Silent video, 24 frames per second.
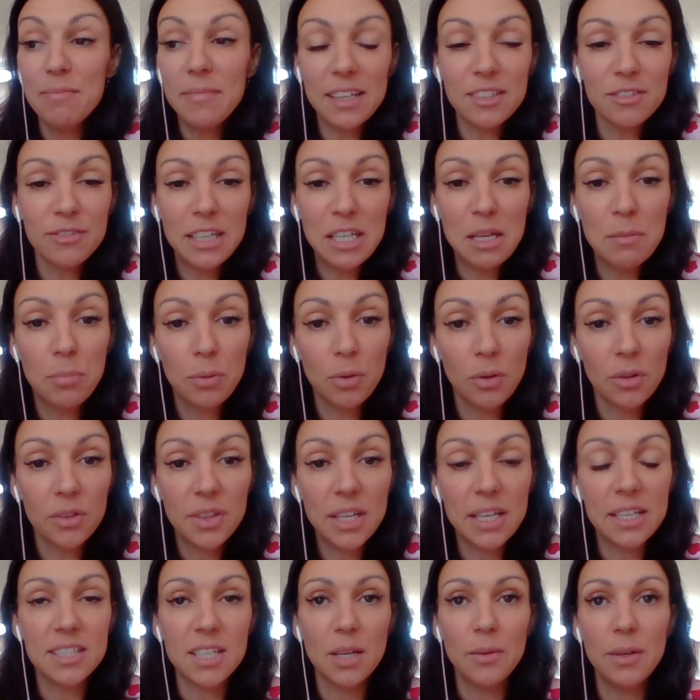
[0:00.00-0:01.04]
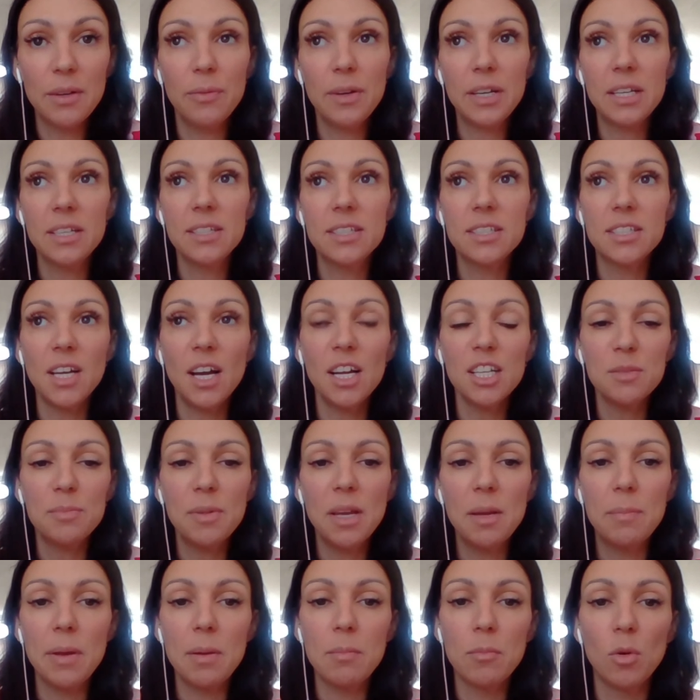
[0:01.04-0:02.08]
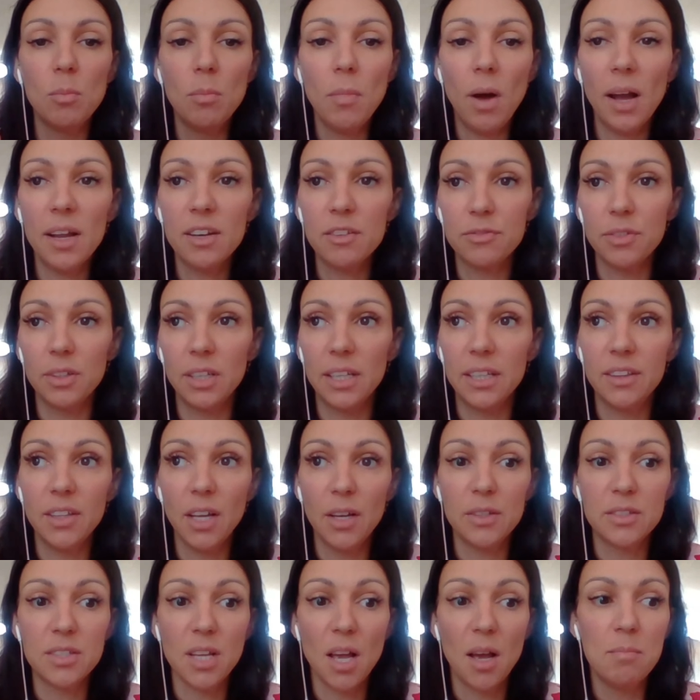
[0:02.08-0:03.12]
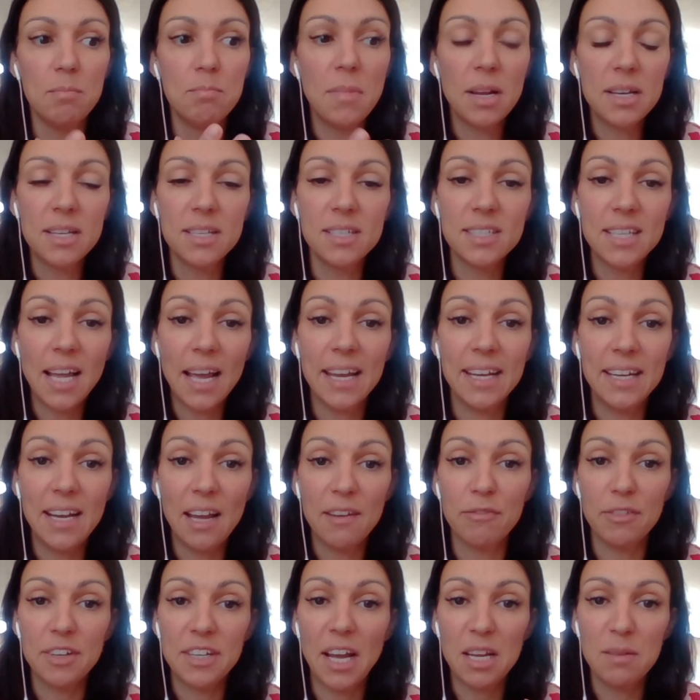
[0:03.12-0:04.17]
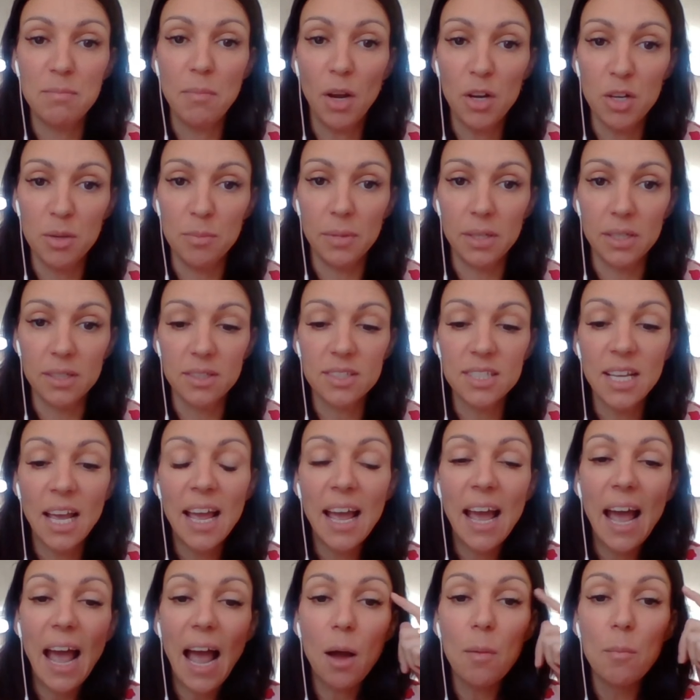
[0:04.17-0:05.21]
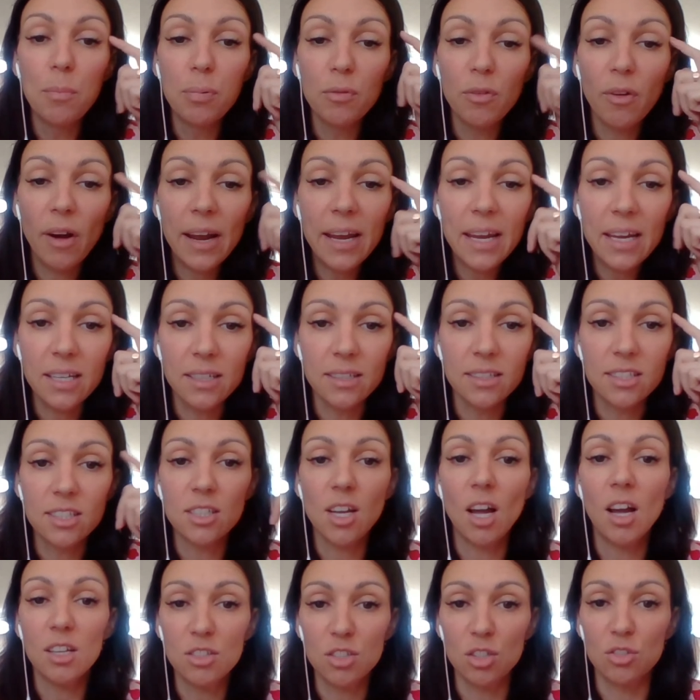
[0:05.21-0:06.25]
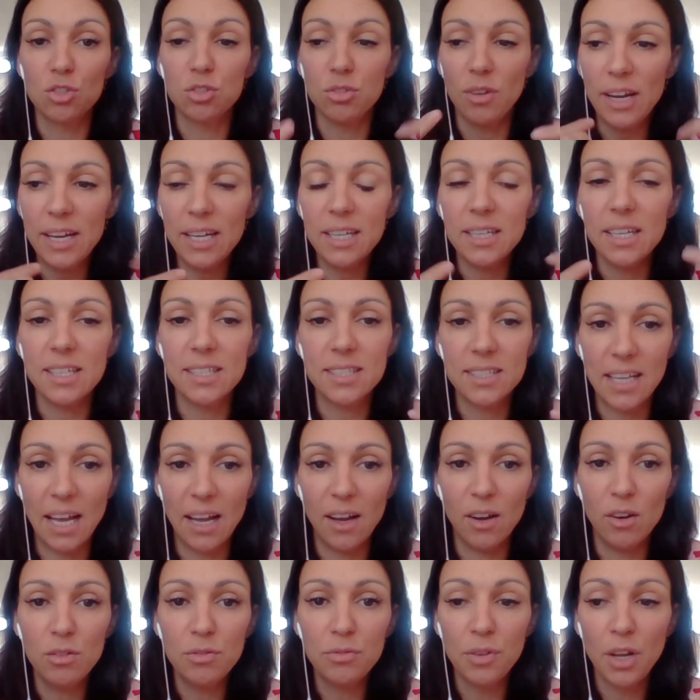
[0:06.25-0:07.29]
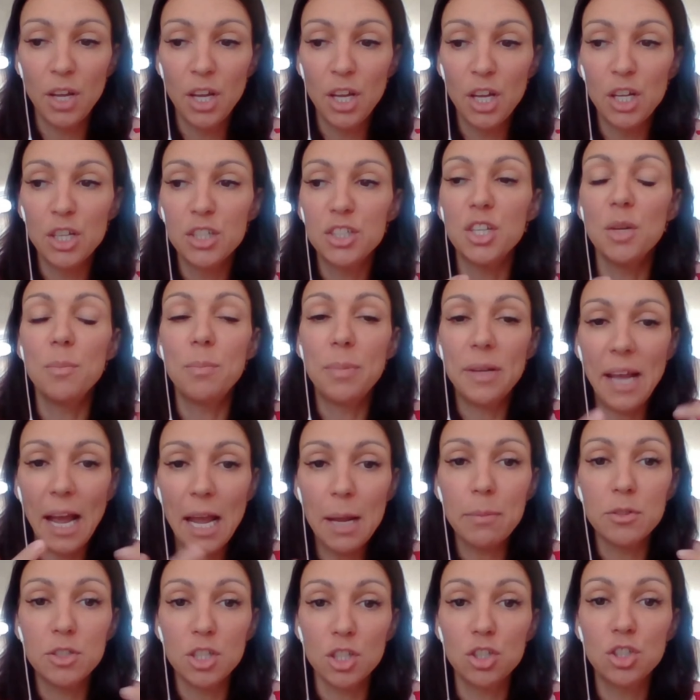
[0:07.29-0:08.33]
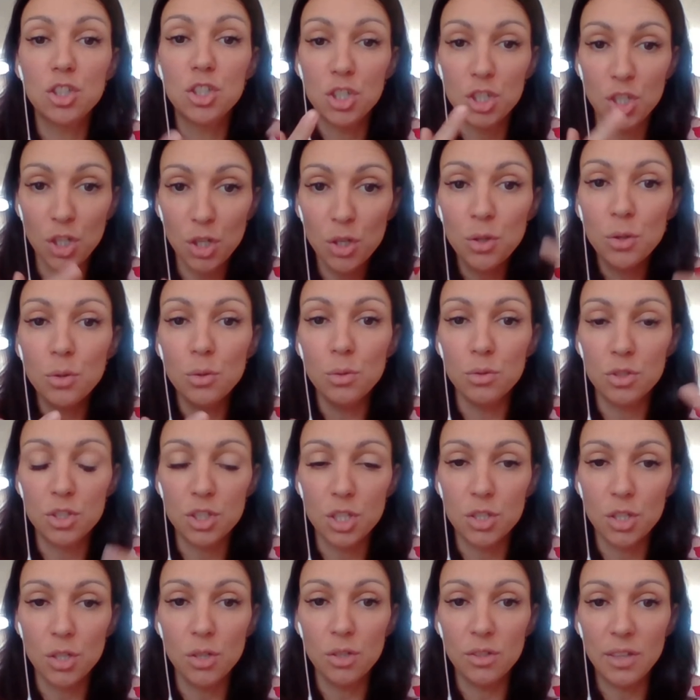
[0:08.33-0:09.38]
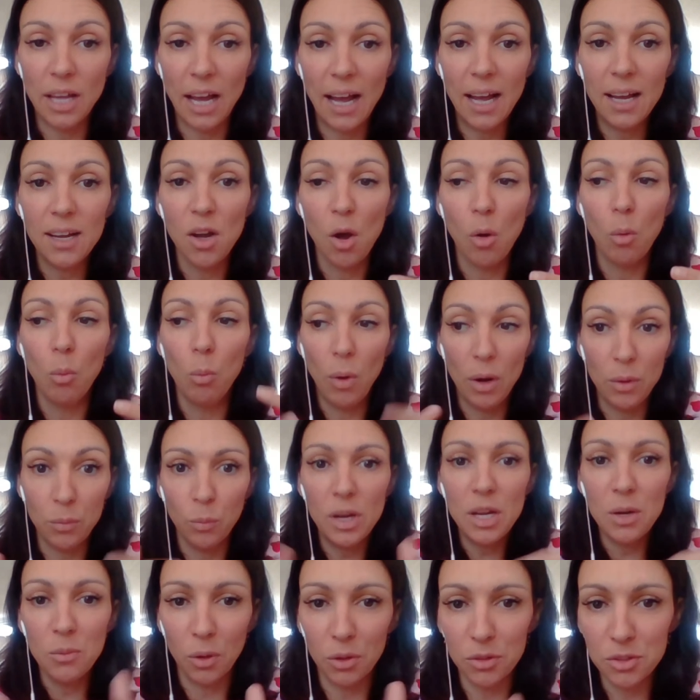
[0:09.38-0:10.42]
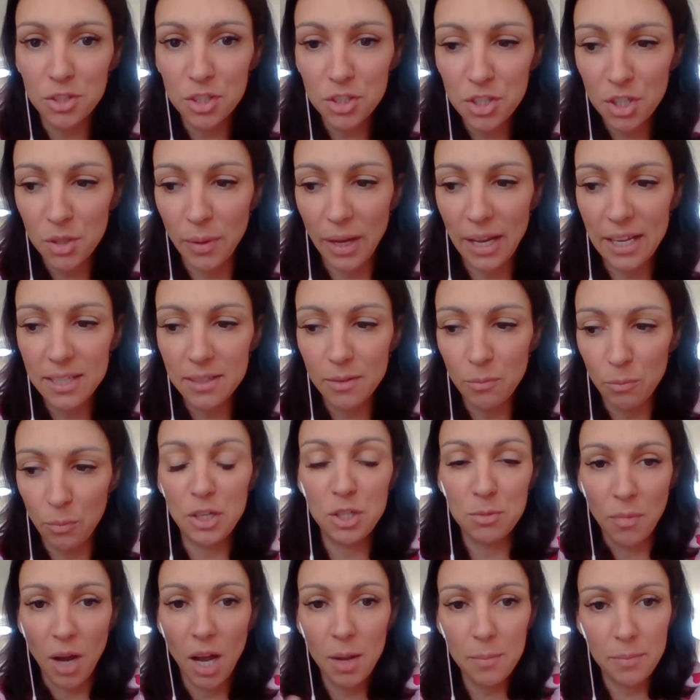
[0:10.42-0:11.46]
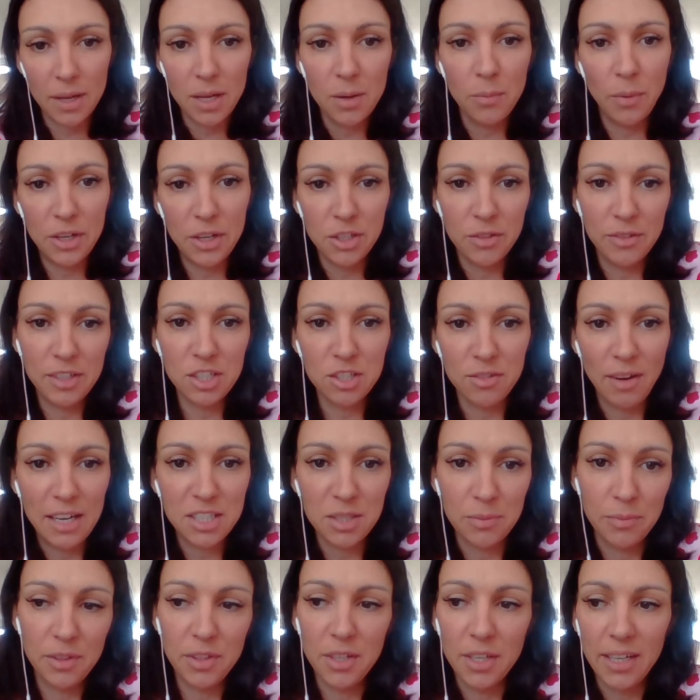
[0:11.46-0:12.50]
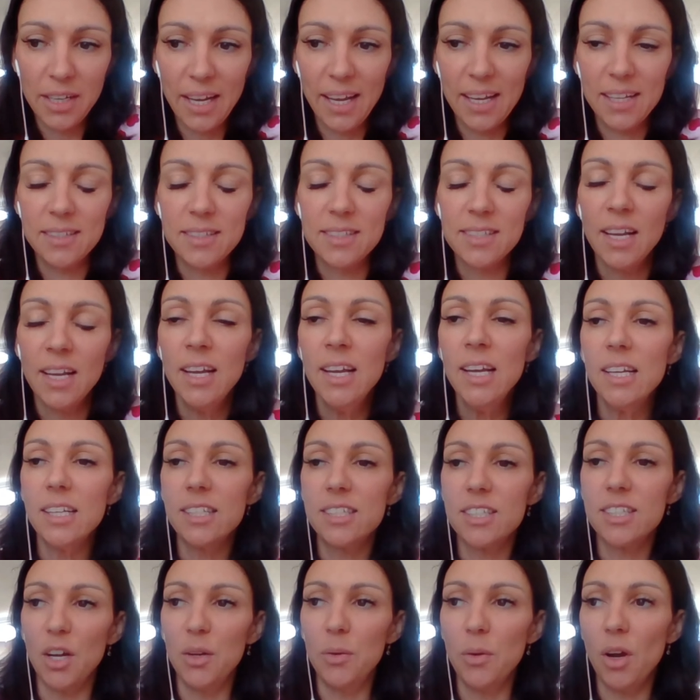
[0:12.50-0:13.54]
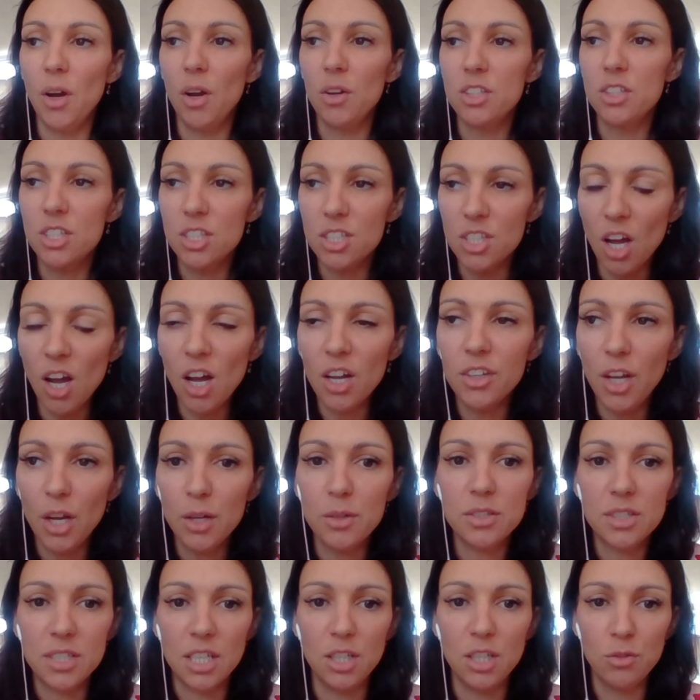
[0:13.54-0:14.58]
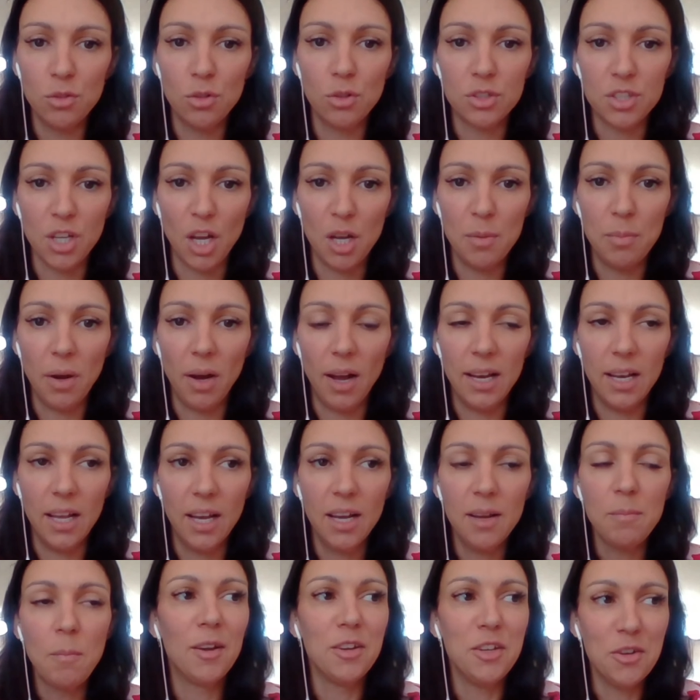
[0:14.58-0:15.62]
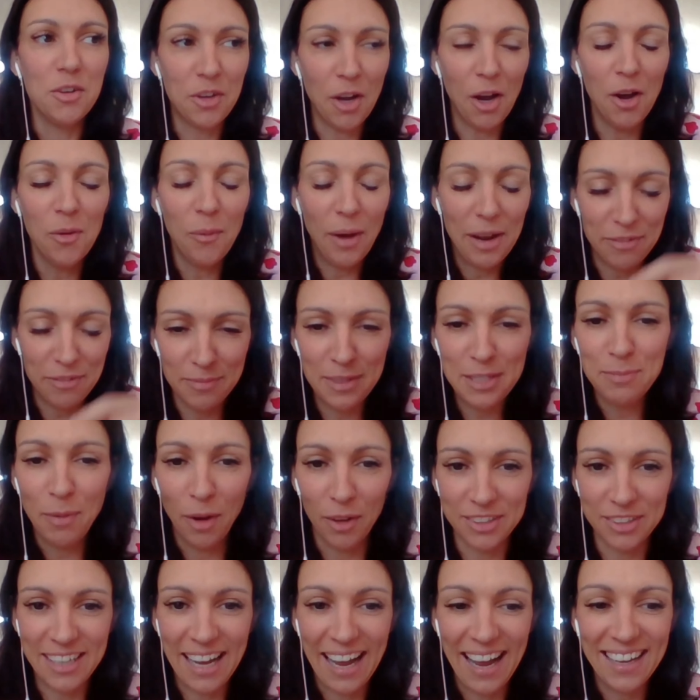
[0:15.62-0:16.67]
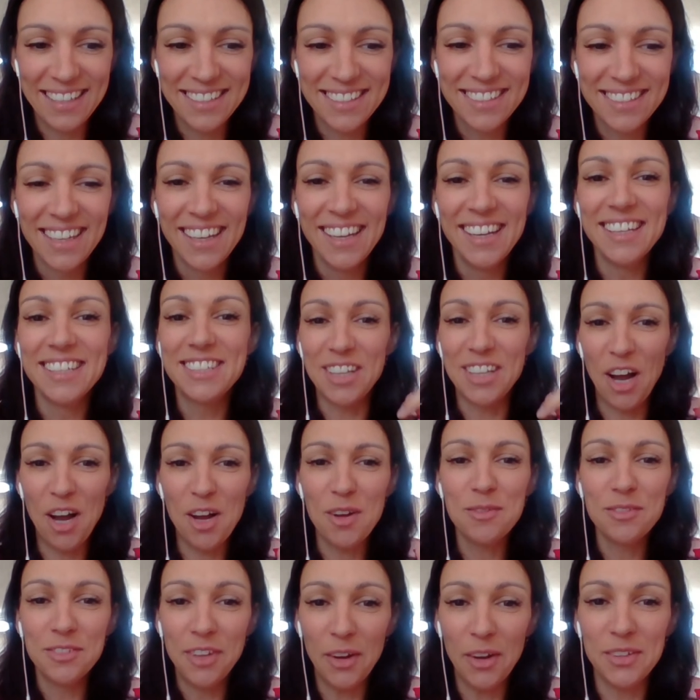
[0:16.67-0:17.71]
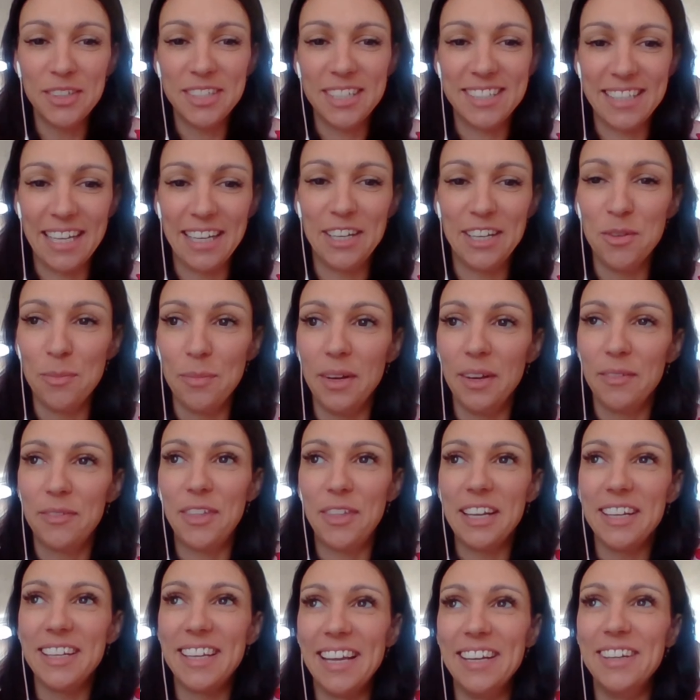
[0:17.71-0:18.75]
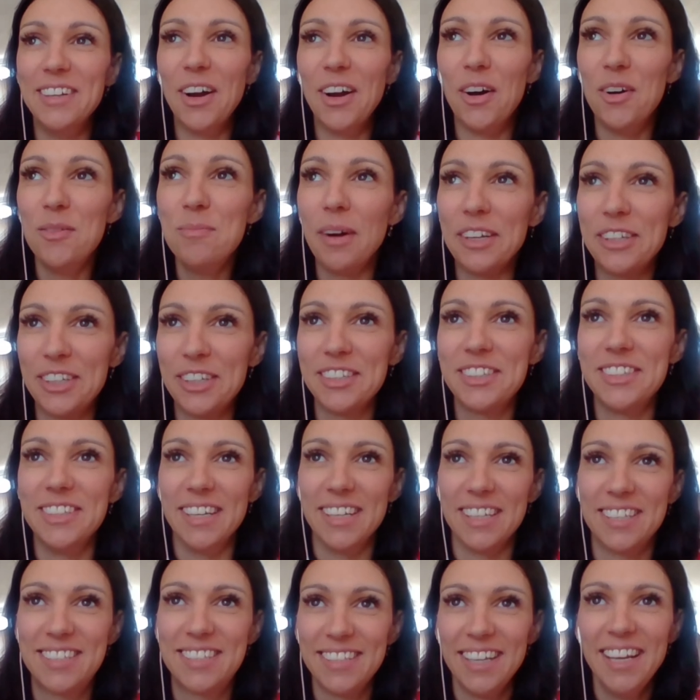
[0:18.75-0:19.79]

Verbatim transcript: that's really important thing. So if we can start to be a bit more mindful in those mundane, everyday moments, our brain starts to train itself to be able to choose to do that when we want to do it, which might be when you're interacting with your kids. So start noticing your autopilot. You go away from this podcast, start noticing, and you're thinking, oh my goodness,